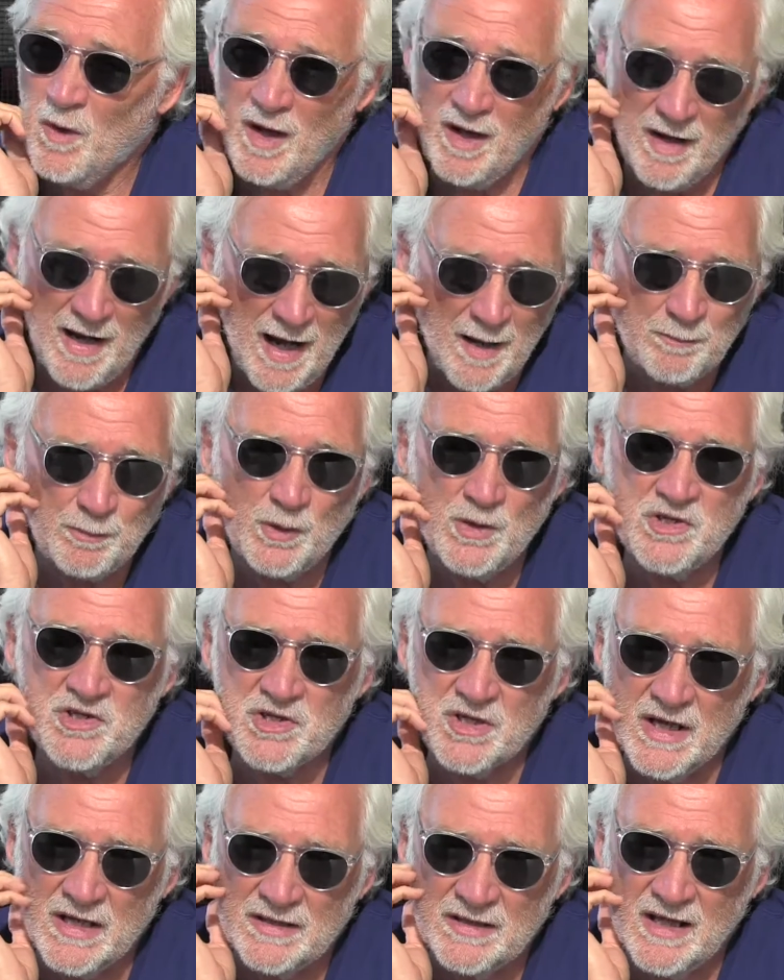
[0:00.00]
Well, and I
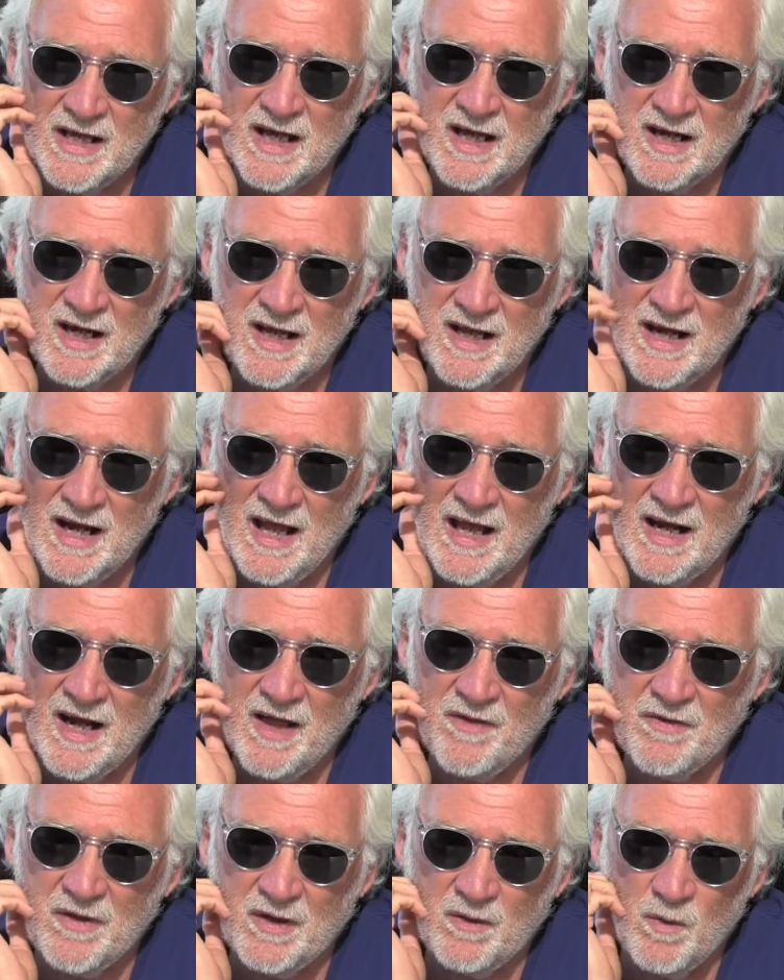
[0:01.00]
appreciate that. And, and
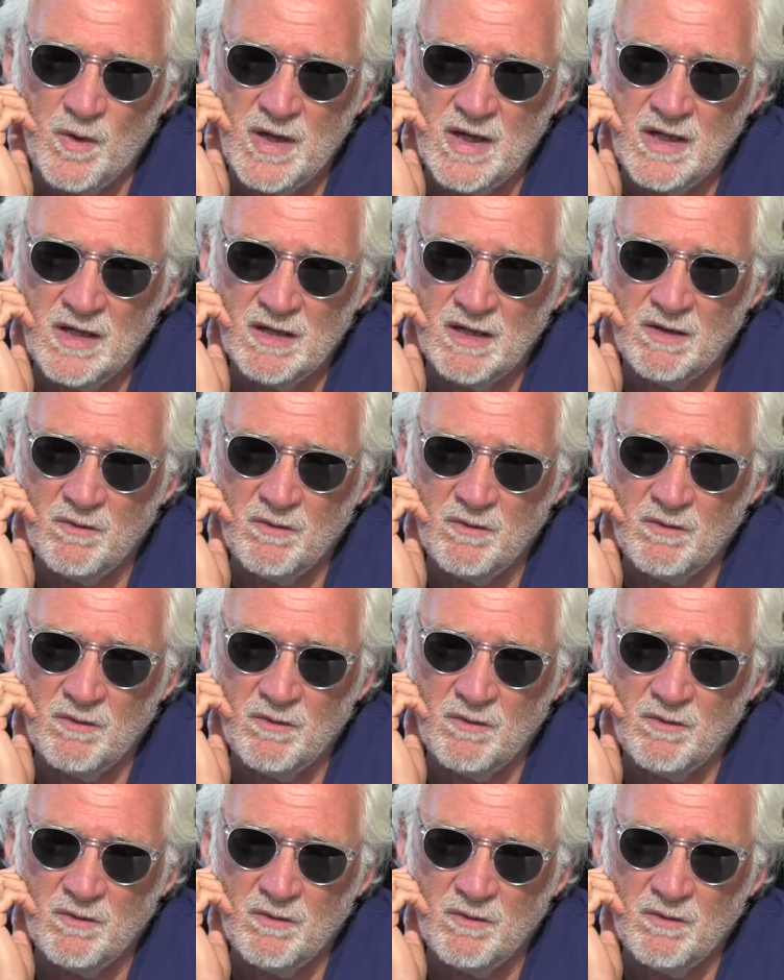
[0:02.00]
I think we,